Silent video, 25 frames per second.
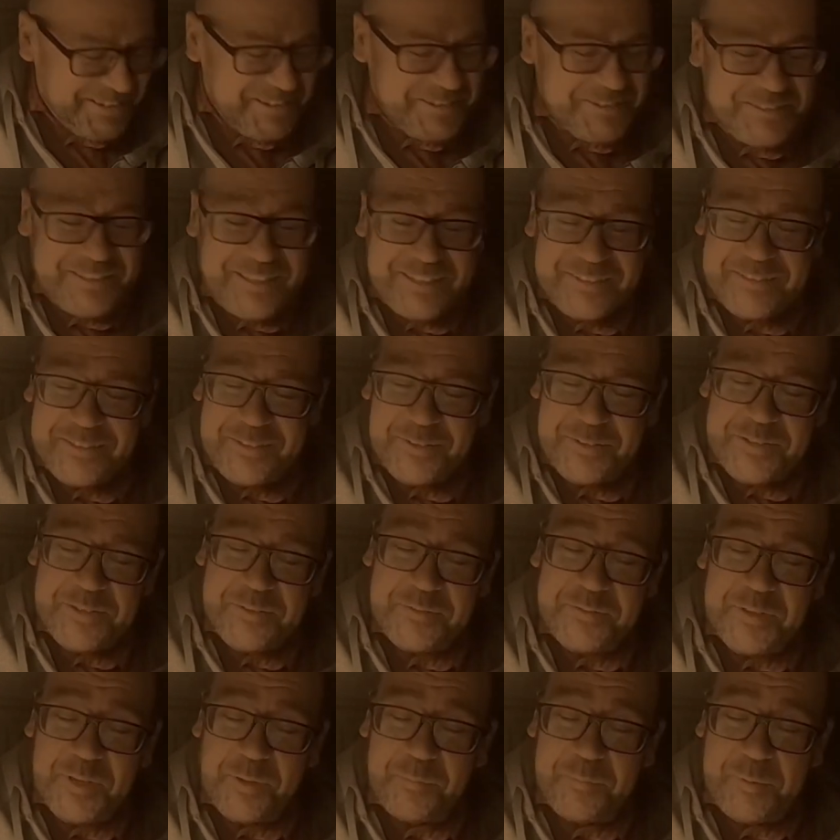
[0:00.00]
No, you've
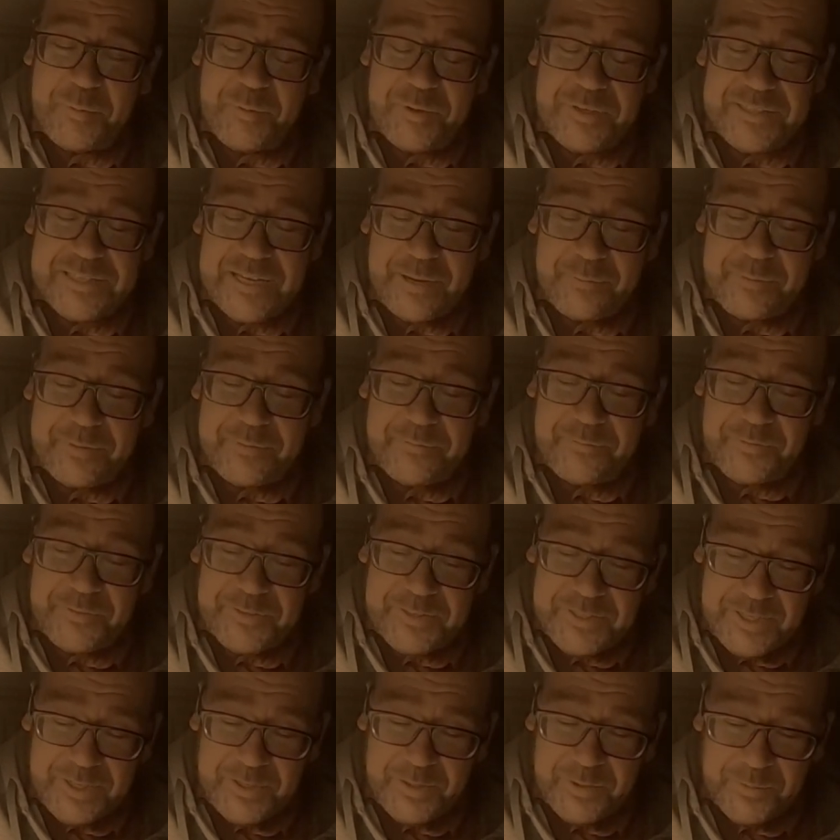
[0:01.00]
told me what's happening for
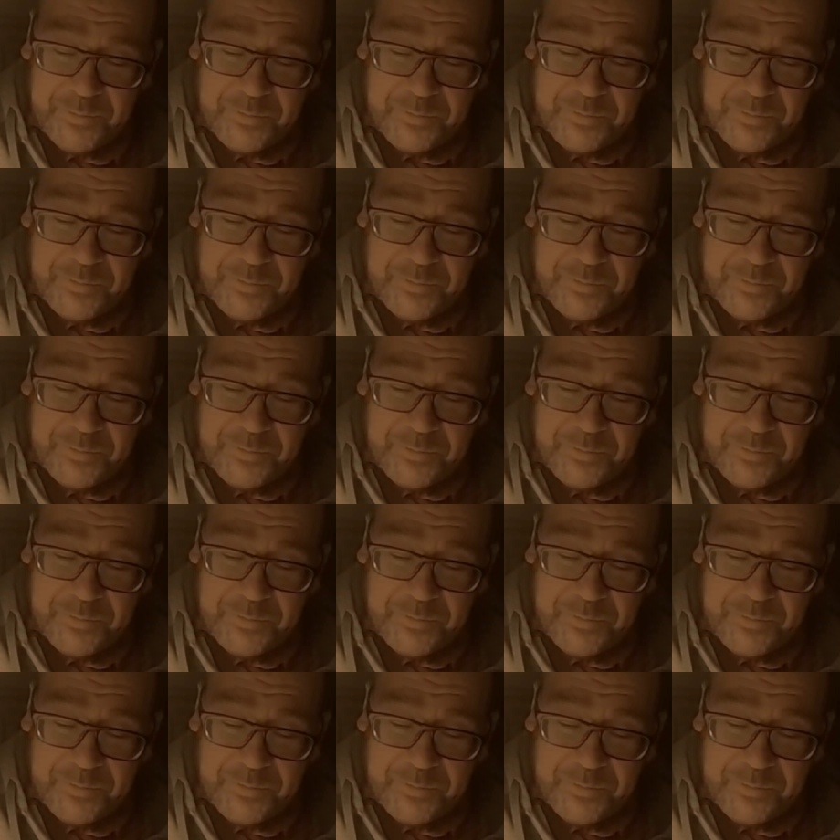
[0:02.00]
you.